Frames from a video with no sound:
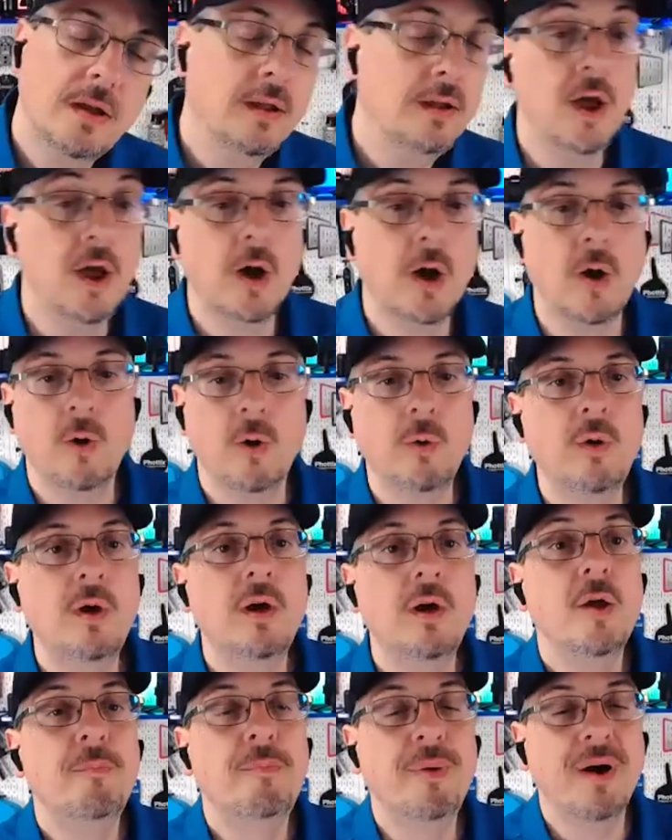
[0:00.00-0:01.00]
No,
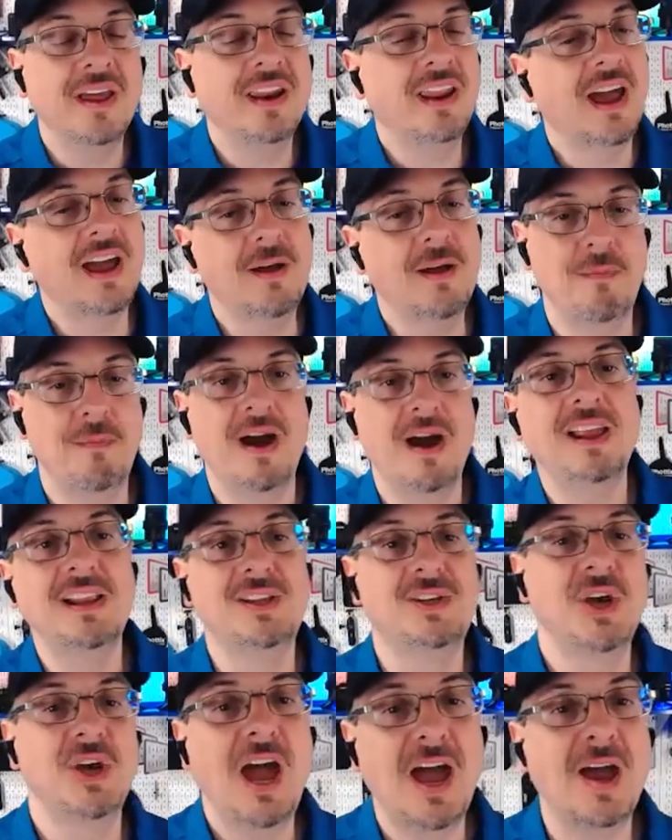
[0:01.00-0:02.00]
but my
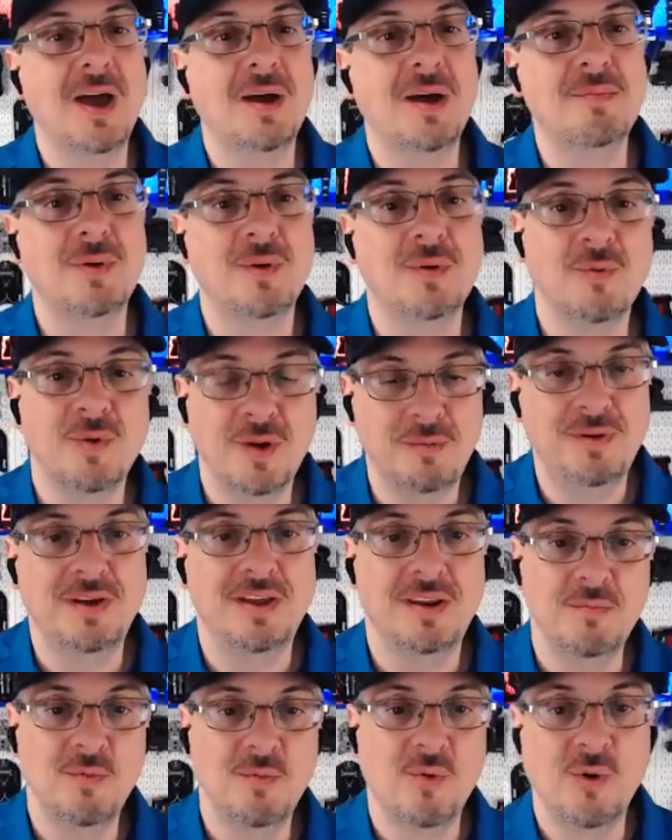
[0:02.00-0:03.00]
job would have
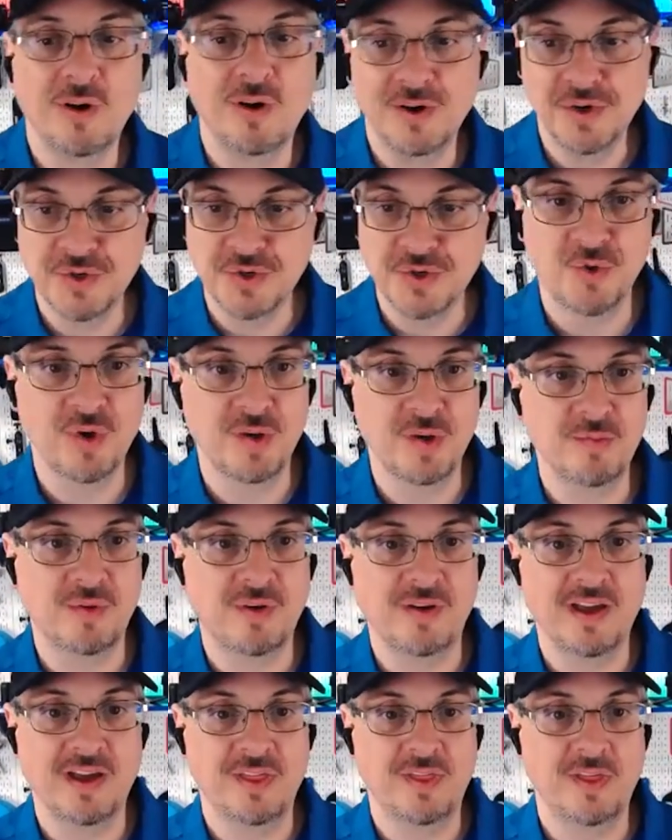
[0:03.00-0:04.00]
been more enjoyable,
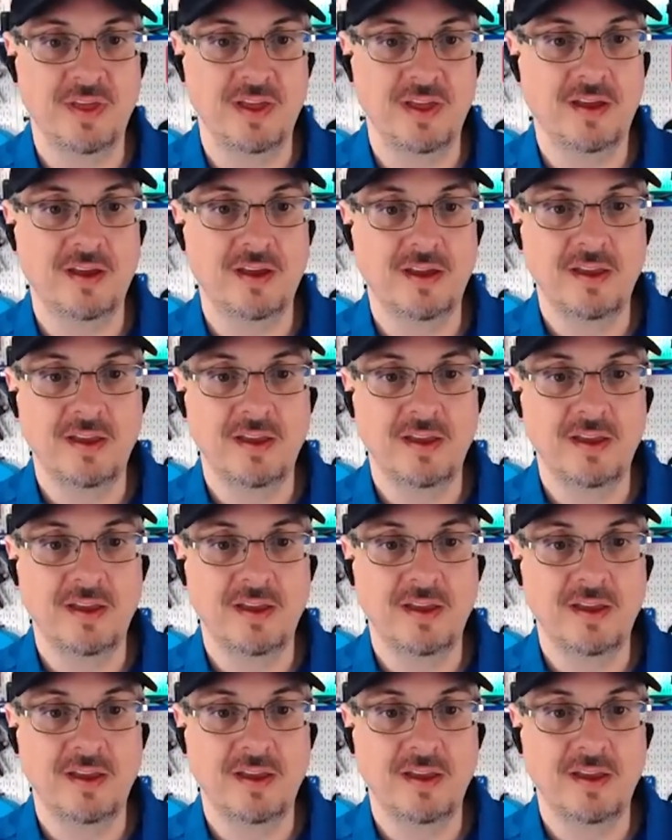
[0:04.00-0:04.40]
I think.